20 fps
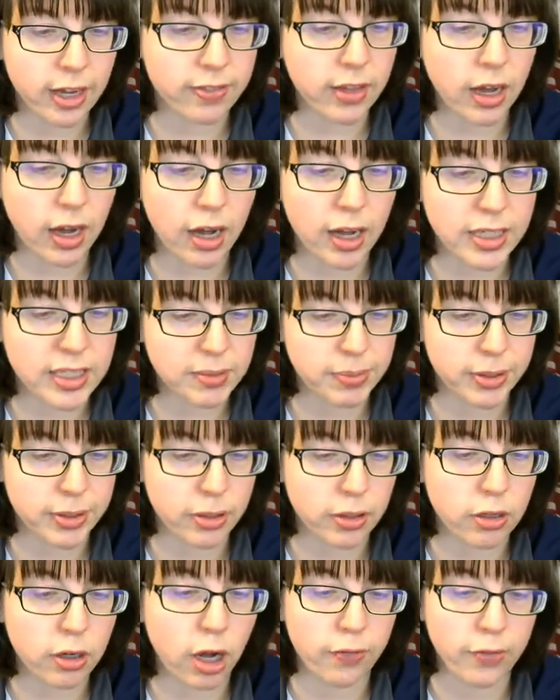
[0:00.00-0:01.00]
at the
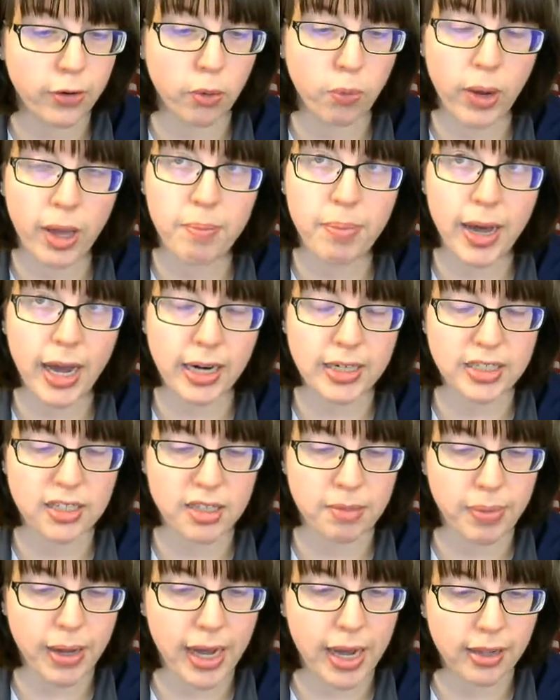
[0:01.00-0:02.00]
hospital on their way back to
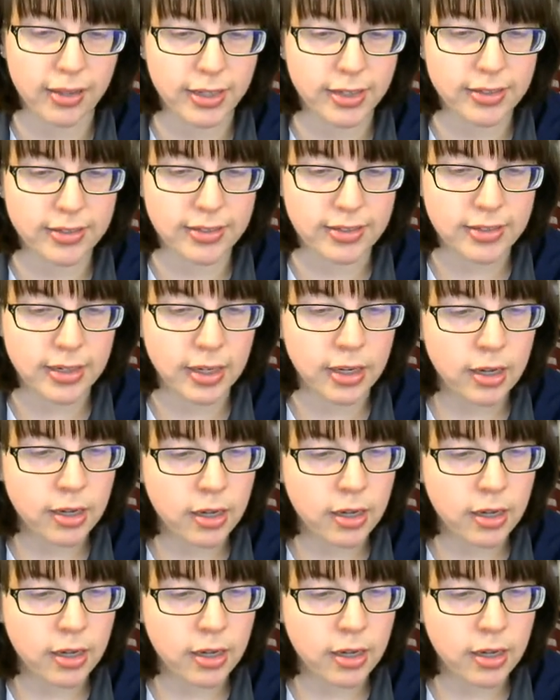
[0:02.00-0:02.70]
the palace.